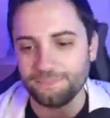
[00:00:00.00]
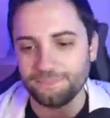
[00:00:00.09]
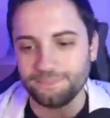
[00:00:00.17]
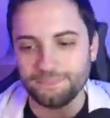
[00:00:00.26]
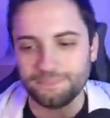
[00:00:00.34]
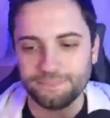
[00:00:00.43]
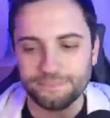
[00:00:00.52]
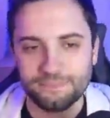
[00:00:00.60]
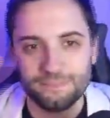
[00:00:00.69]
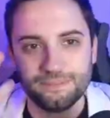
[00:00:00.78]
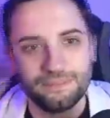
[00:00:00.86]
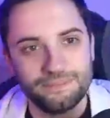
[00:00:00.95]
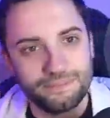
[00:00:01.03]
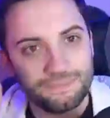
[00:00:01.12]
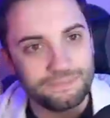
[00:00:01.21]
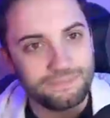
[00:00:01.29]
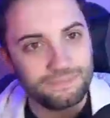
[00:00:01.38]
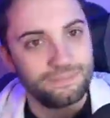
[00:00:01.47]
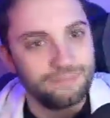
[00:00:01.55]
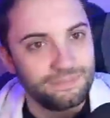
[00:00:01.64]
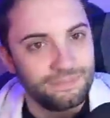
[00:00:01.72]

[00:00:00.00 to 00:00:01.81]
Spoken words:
Nothing is said.